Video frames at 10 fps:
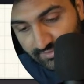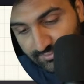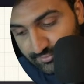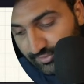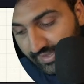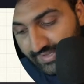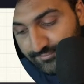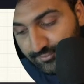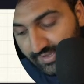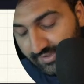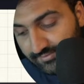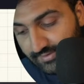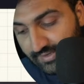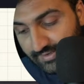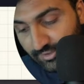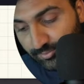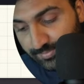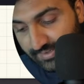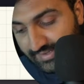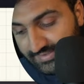So as we have now,
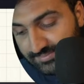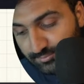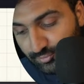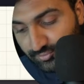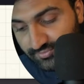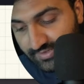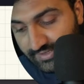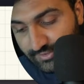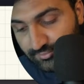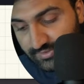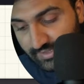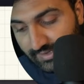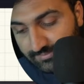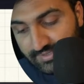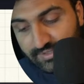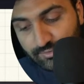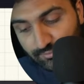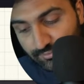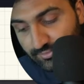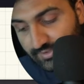B is moved into the empty
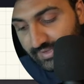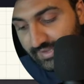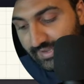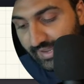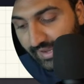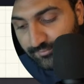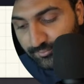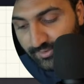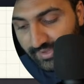queue and we